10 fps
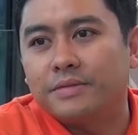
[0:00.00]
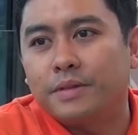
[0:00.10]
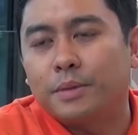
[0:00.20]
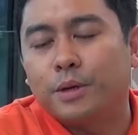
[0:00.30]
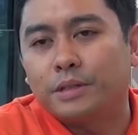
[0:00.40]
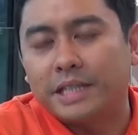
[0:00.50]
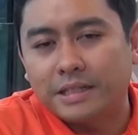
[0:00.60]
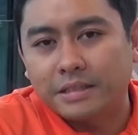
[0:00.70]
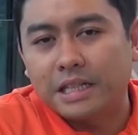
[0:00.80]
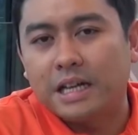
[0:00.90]
From the
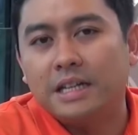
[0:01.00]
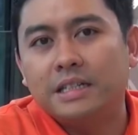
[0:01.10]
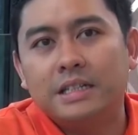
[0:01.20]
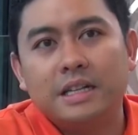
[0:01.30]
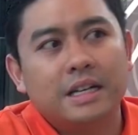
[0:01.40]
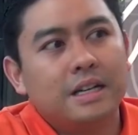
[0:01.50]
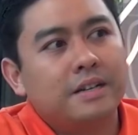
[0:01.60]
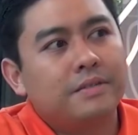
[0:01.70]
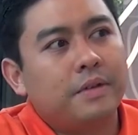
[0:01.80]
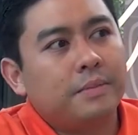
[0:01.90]
hotel side,
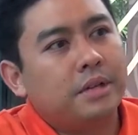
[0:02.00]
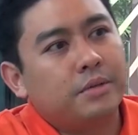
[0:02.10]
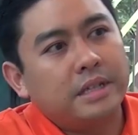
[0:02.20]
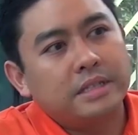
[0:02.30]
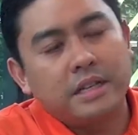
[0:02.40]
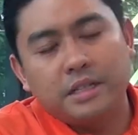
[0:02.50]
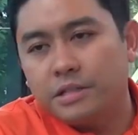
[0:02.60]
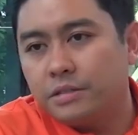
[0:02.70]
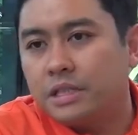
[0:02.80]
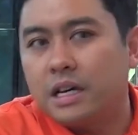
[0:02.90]
from the
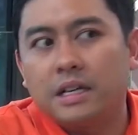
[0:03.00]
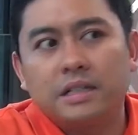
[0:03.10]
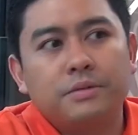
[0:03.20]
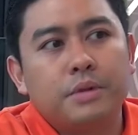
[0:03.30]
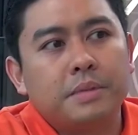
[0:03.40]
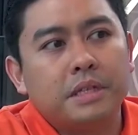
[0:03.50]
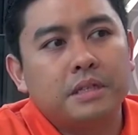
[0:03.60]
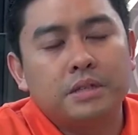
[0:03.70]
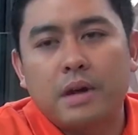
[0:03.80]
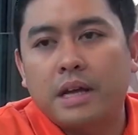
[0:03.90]
residential side, we've
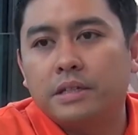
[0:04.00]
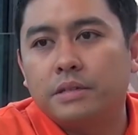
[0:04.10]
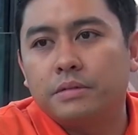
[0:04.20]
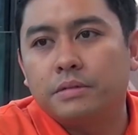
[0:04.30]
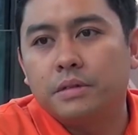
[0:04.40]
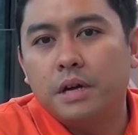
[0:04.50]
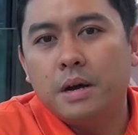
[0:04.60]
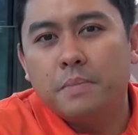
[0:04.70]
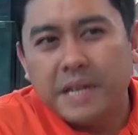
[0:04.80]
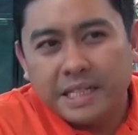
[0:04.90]
been trying to
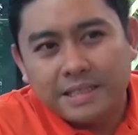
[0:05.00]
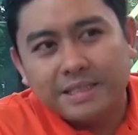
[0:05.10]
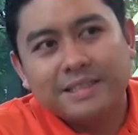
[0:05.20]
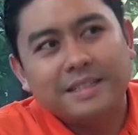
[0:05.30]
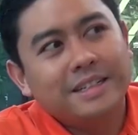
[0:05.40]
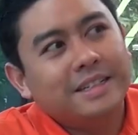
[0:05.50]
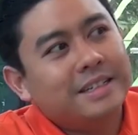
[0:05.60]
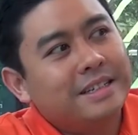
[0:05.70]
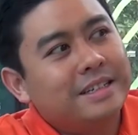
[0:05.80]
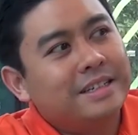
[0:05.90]
mix
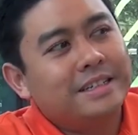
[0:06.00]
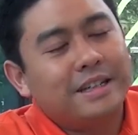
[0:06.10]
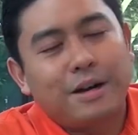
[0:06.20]
the